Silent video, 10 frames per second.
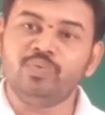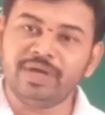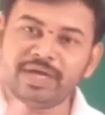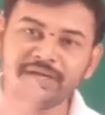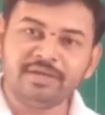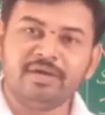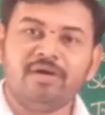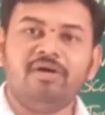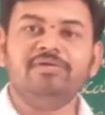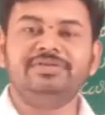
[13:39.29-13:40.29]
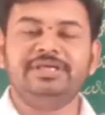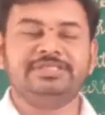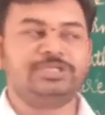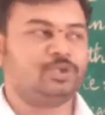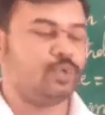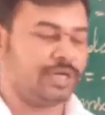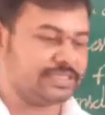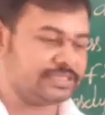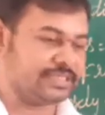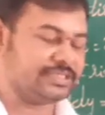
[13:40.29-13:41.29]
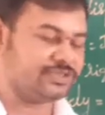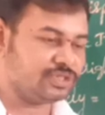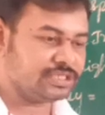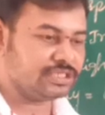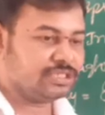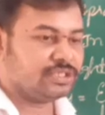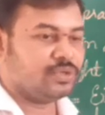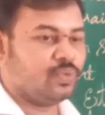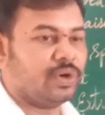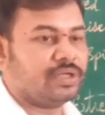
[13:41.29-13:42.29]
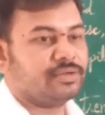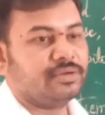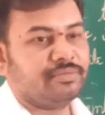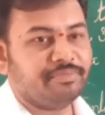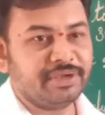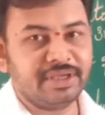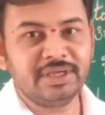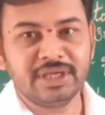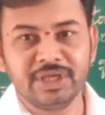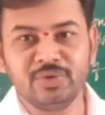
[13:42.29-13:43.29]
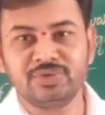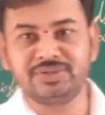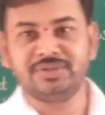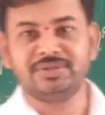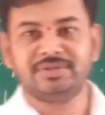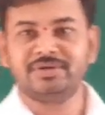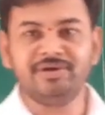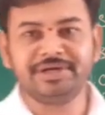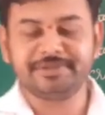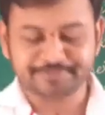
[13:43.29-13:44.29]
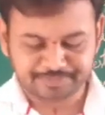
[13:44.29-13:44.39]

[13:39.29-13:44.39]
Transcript: where all these students and children were being used. Got it?